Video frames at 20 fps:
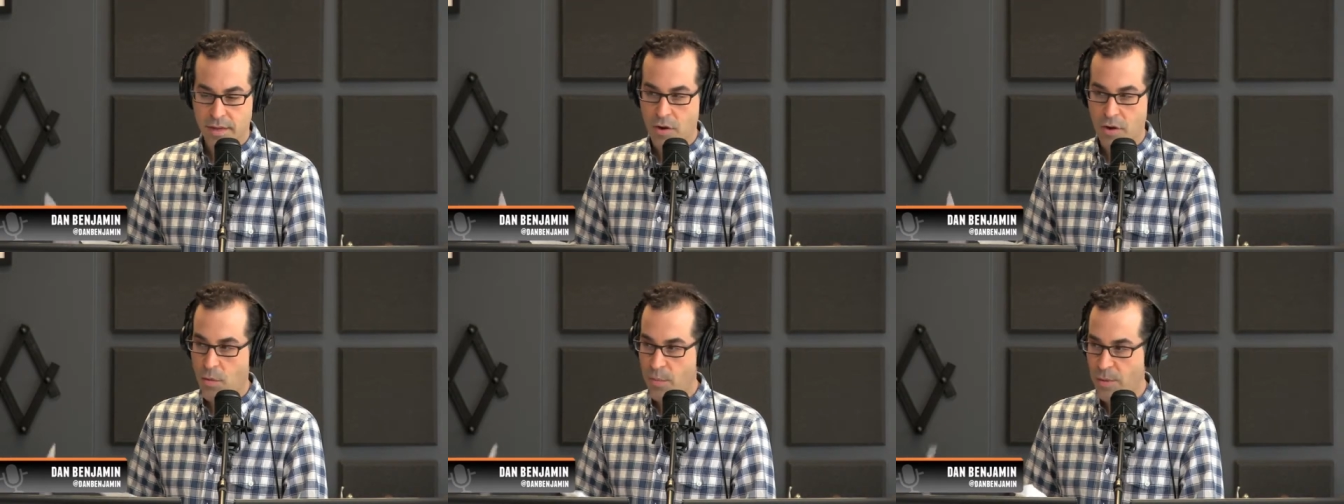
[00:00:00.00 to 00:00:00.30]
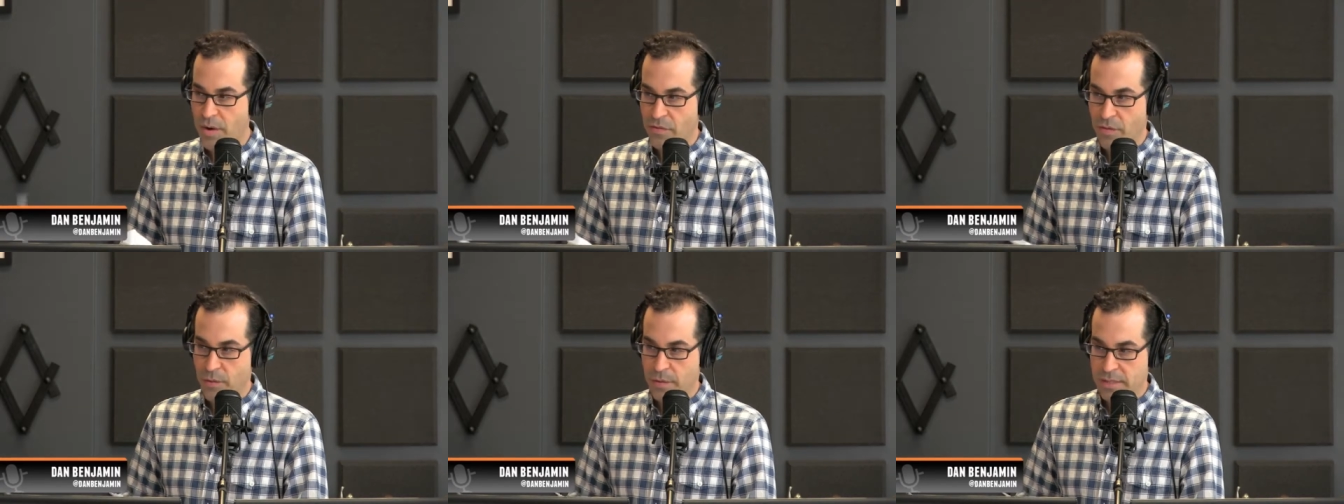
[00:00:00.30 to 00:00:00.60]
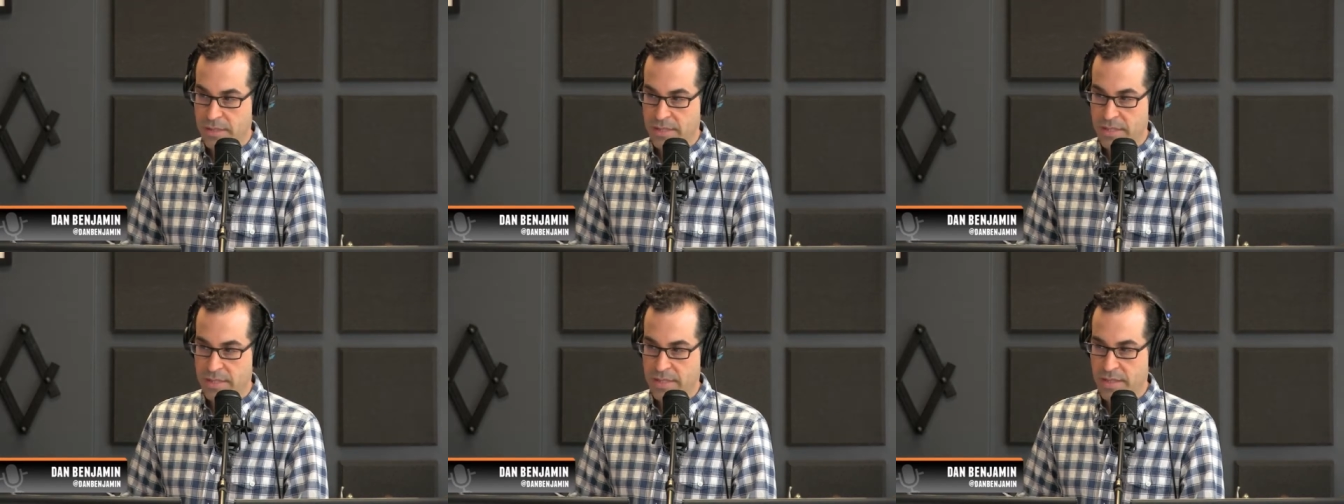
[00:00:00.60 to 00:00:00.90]
I hope
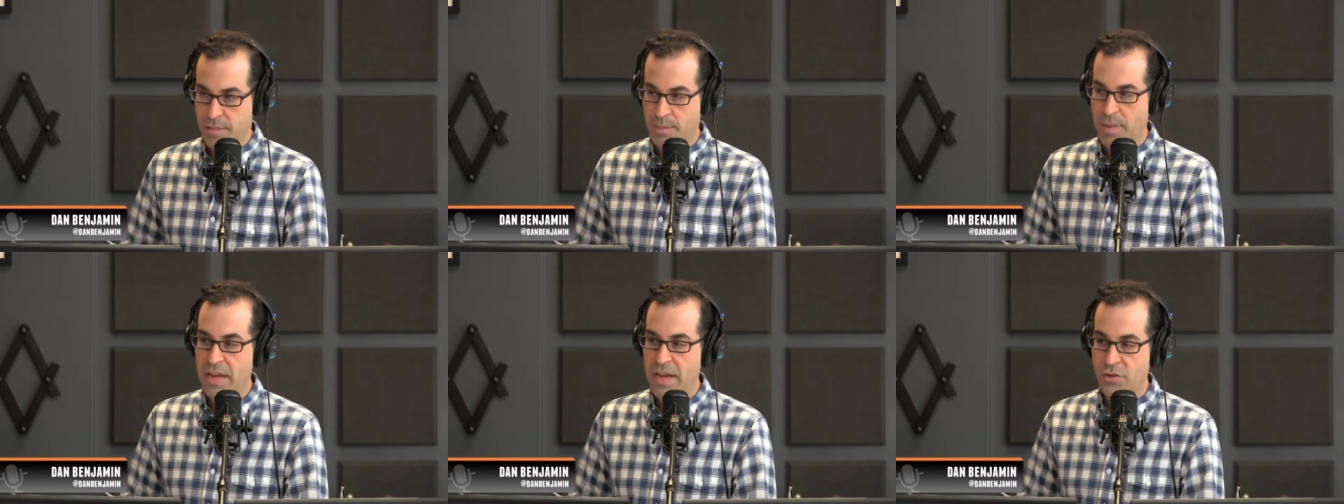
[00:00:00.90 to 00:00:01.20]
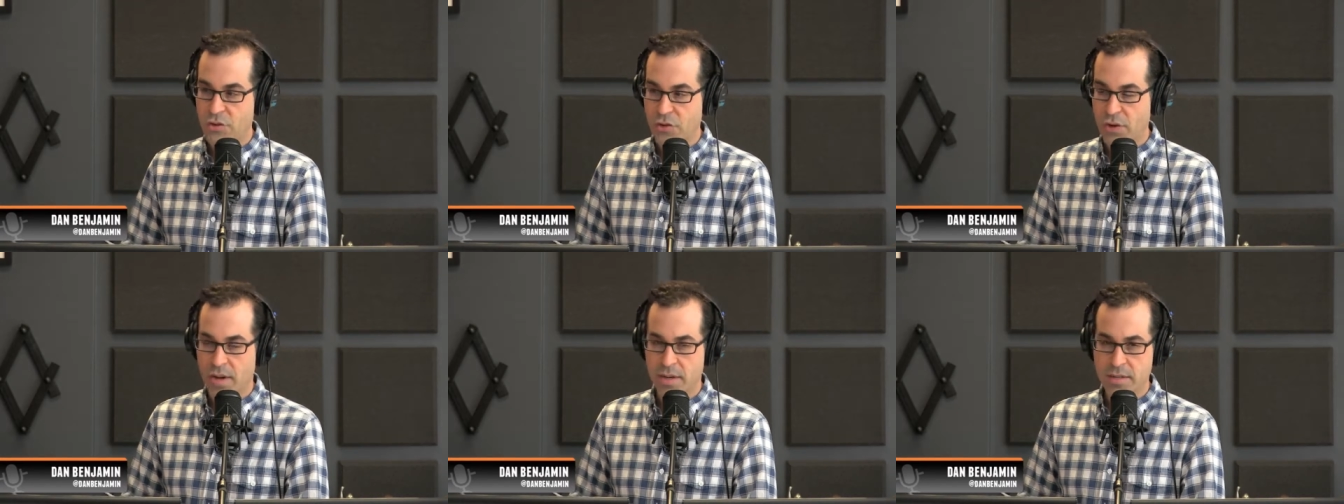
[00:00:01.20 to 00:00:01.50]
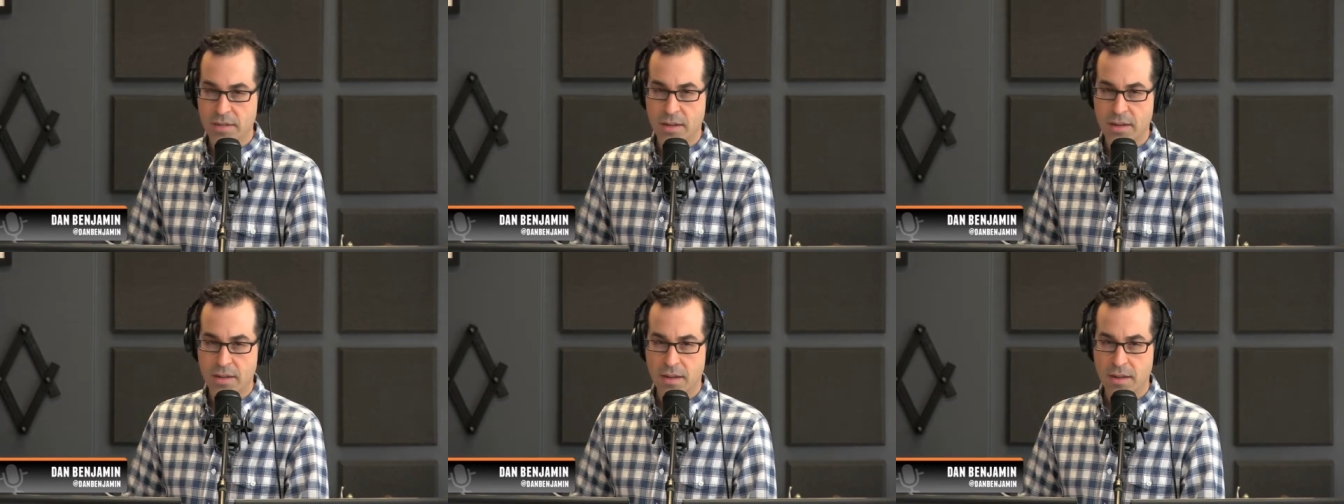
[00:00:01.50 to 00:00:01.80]
everyone's listening.
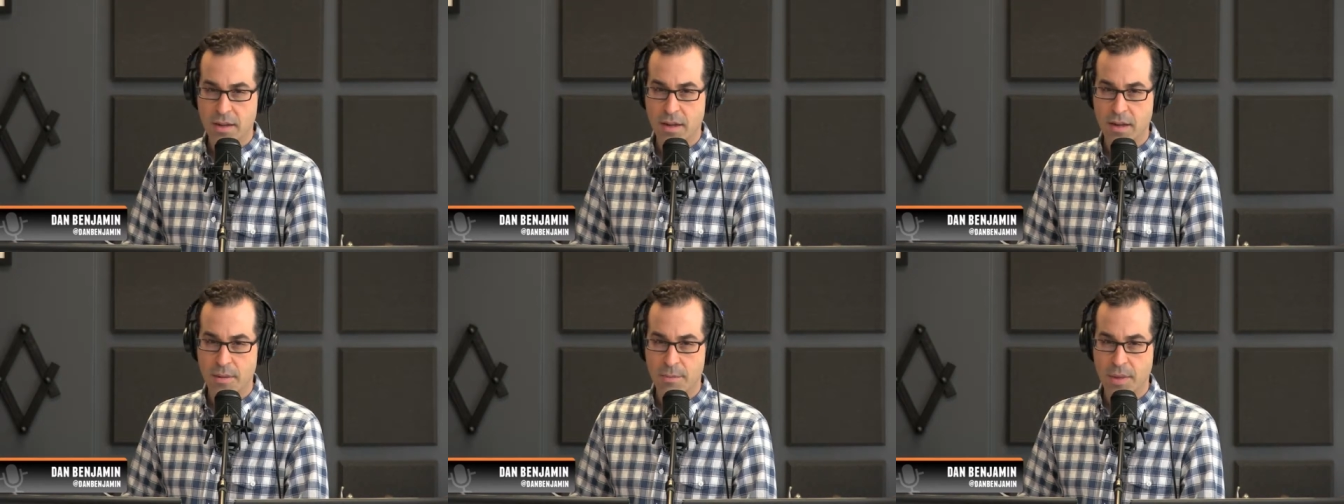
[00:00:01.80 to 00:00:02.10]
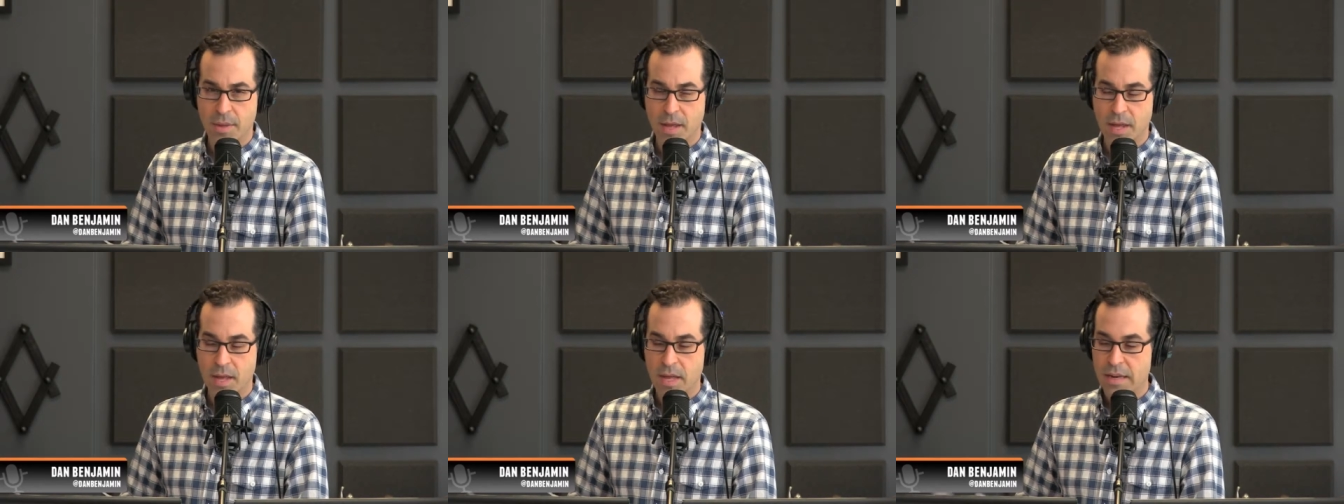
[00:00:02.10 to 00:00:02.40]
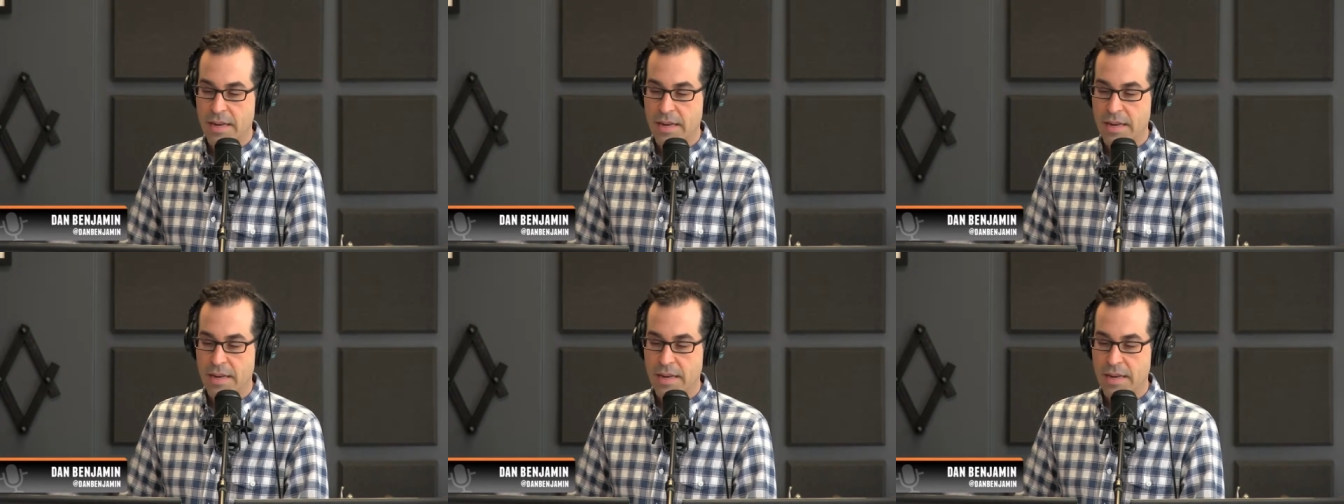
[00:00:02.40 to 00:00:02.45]
Patreon.com.